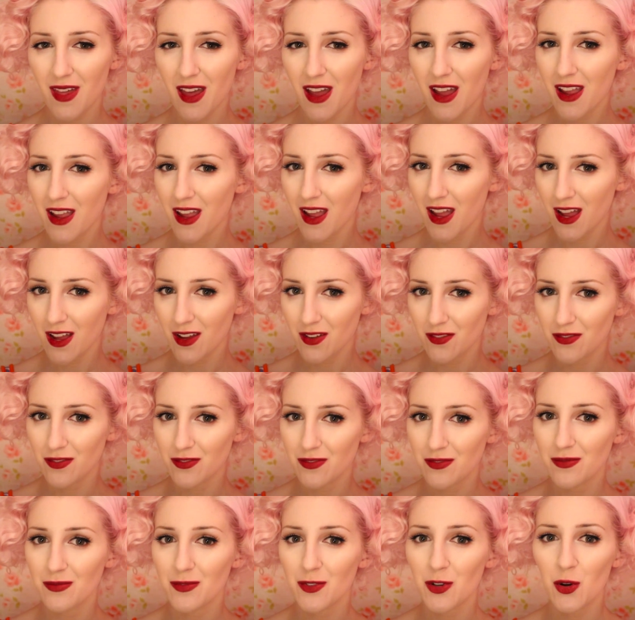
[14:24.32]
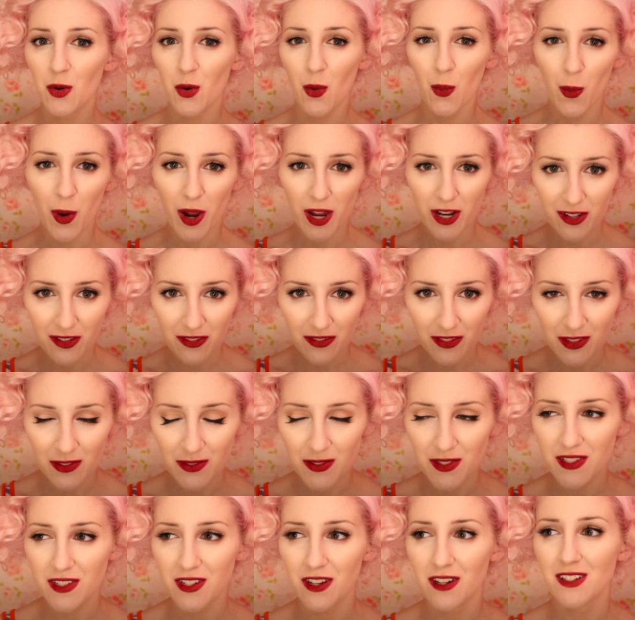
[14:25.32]
I have quite a few
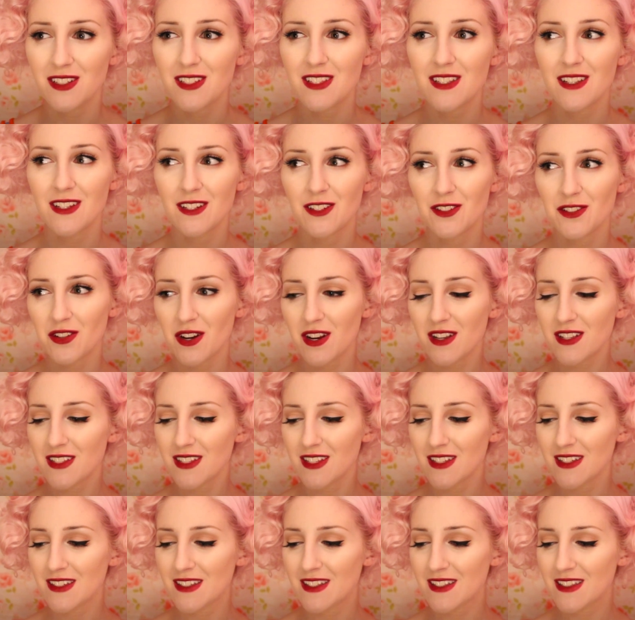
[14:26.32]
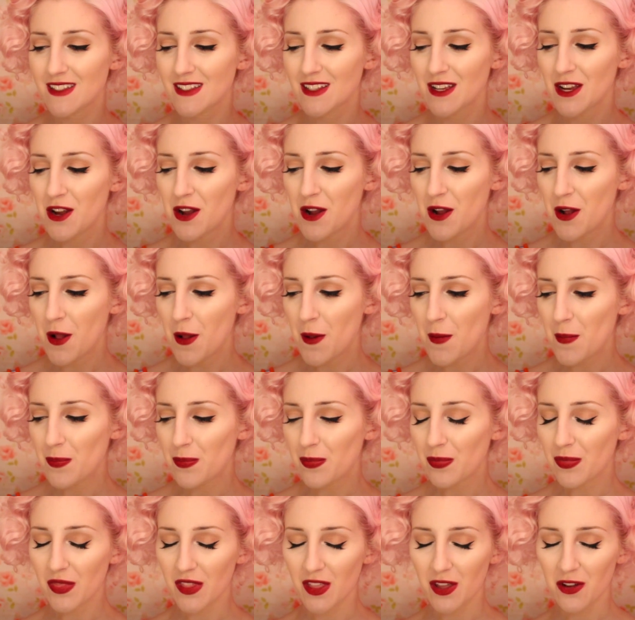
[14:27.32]
skirts and dresses.
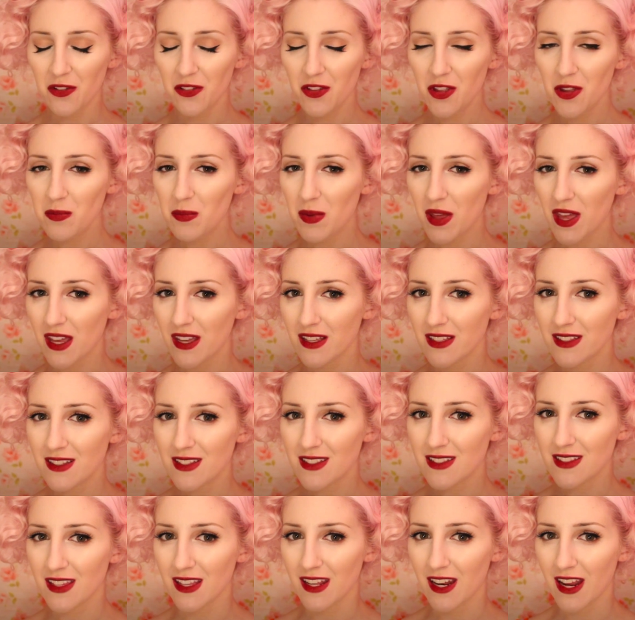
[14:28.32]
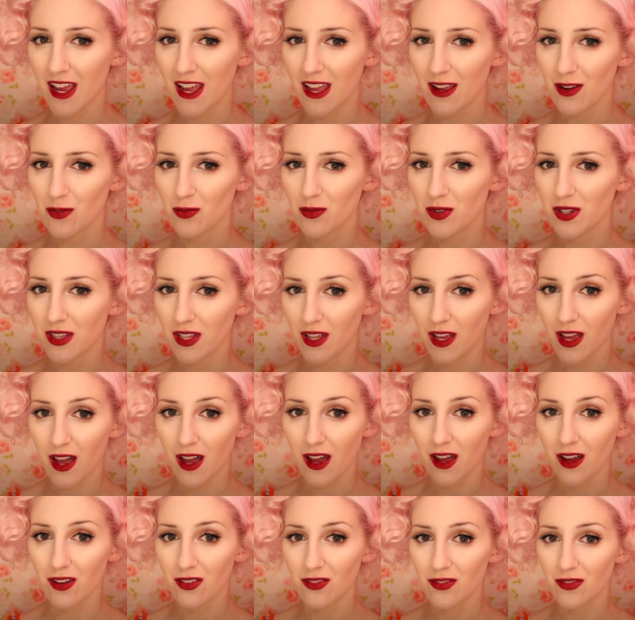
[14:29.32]
The only pants that I really
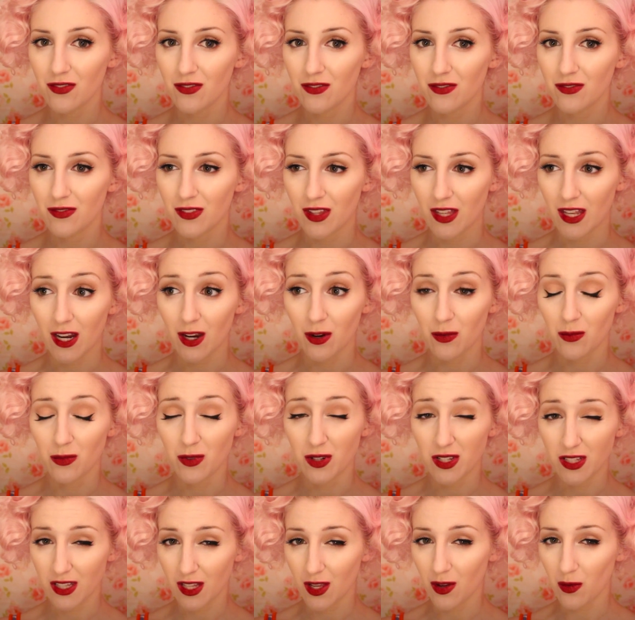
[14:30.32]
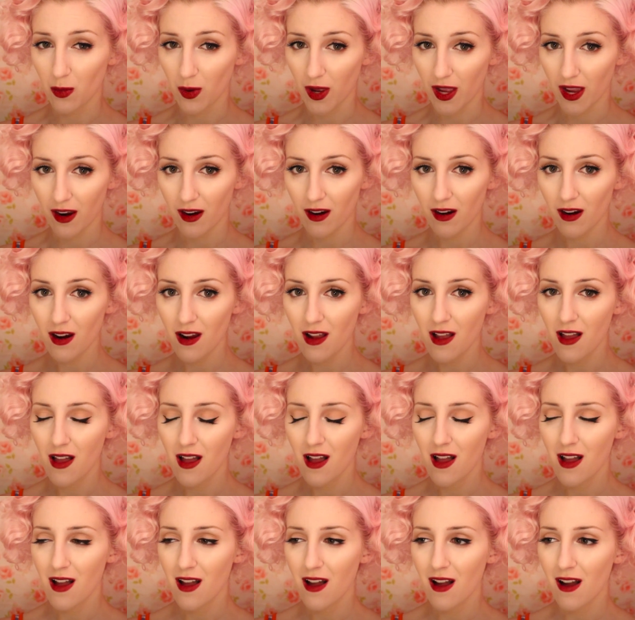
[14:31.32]
have that I really wear
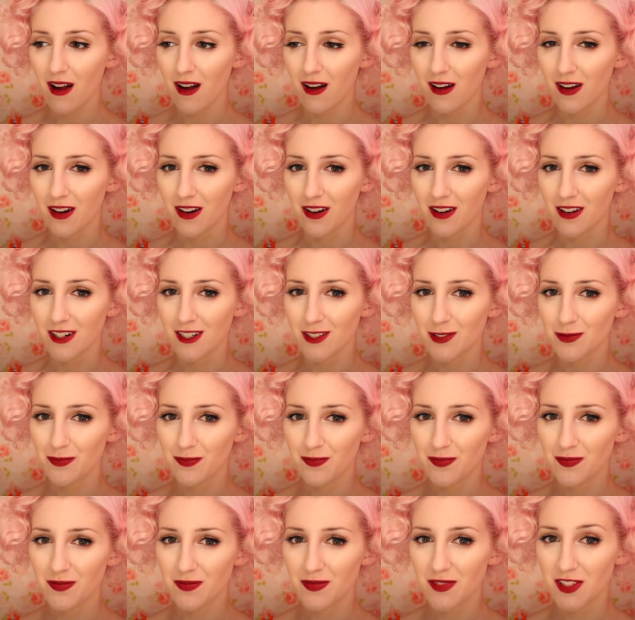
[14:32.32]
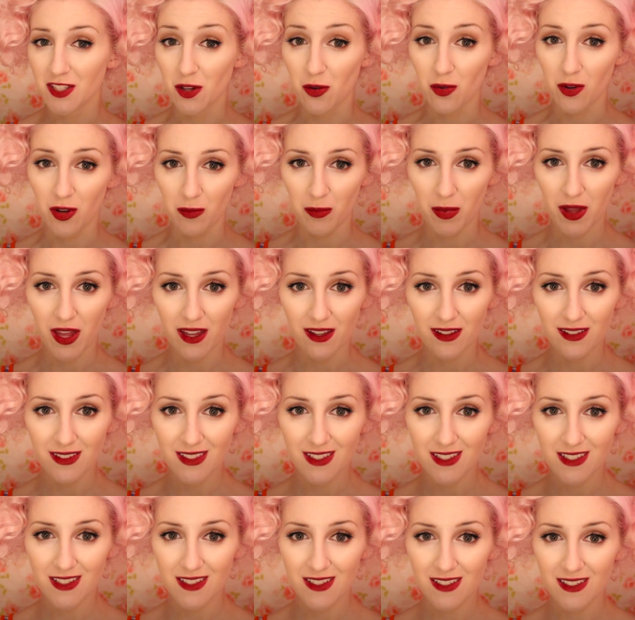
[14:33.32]
are yoga
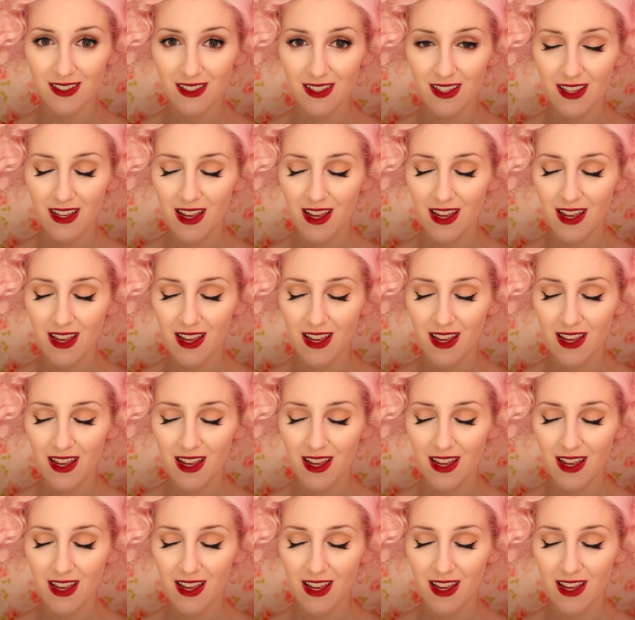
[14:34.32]
pants,